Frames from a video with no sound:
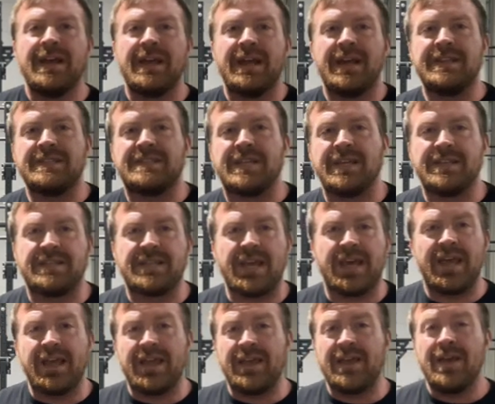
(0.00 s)
and
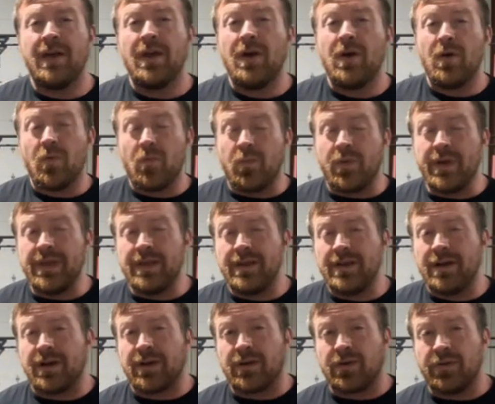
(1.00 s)
today
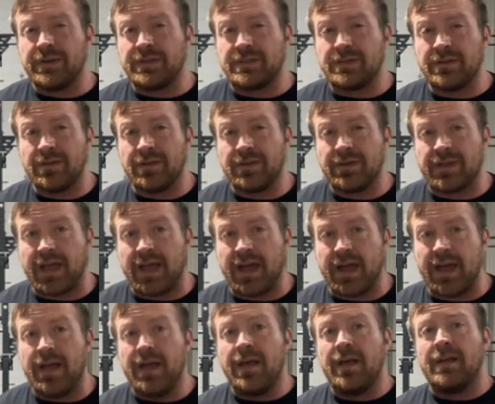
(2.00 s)
we are going to look
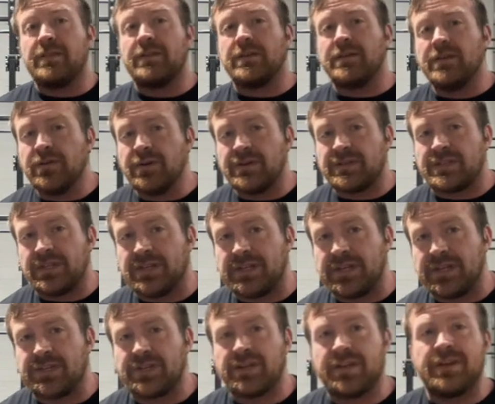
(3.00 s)
at the newest
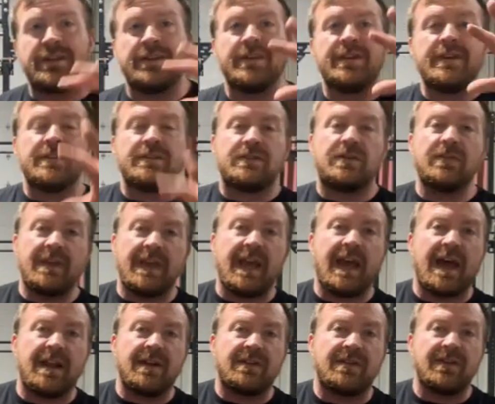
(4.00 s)
addition to the
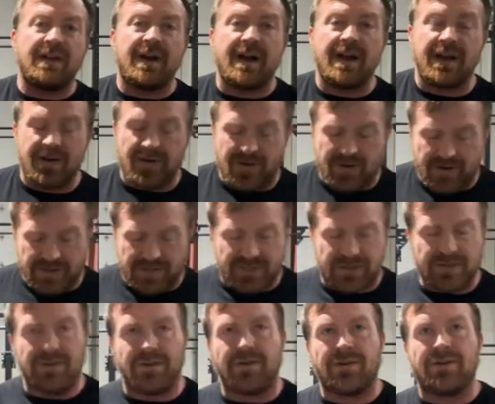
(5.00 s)
Attitude Iron
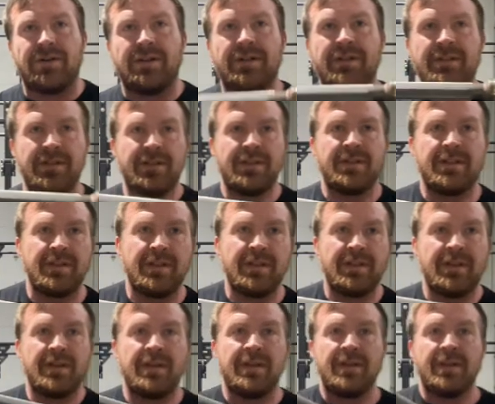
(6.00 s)
Arsenal,
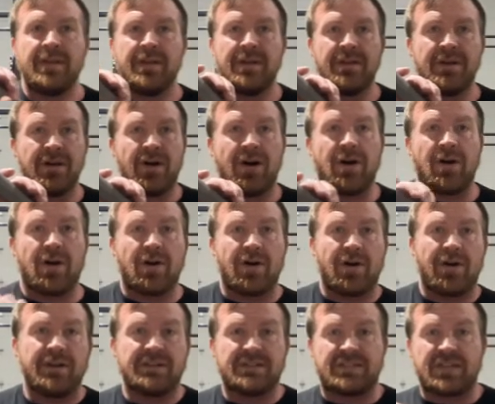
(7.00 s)

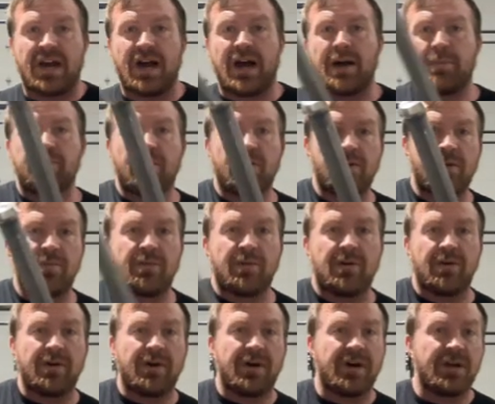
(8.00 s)
our top
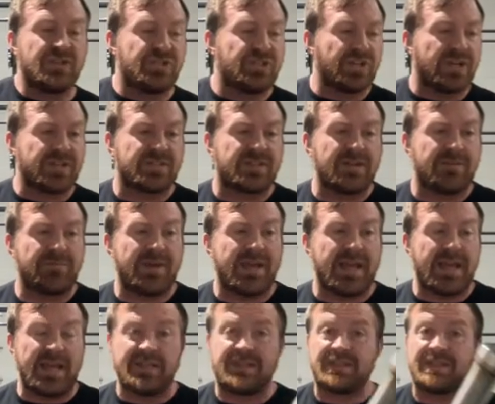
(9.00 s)
loadable adjusted
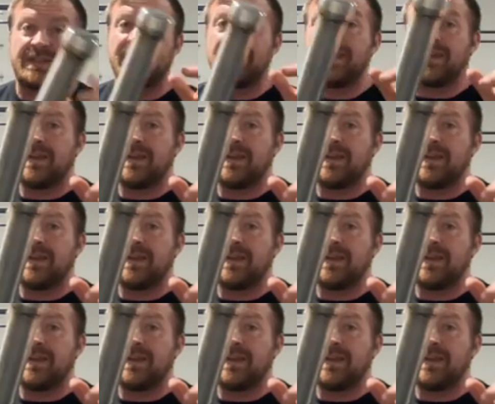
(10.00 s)
mace,